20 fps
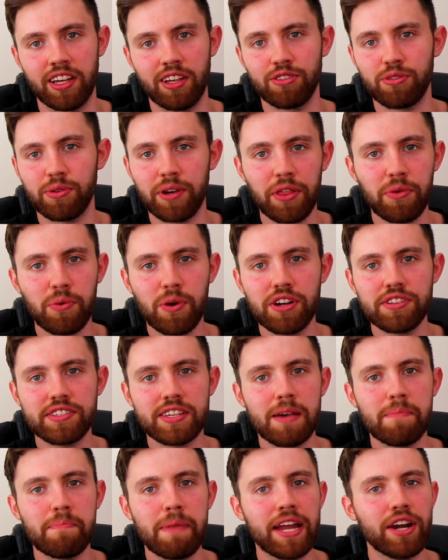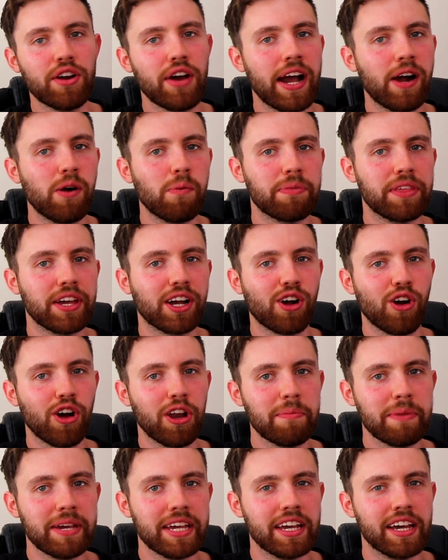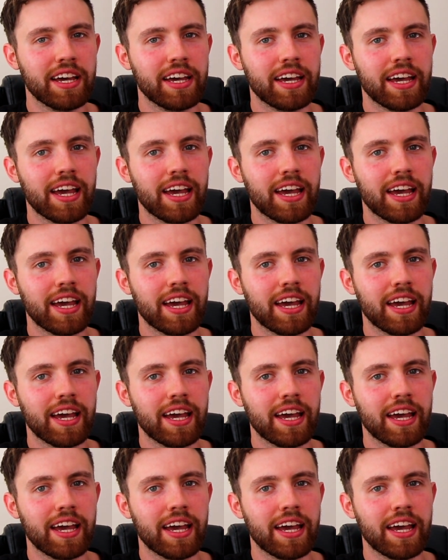So in other words, it may not help the economy,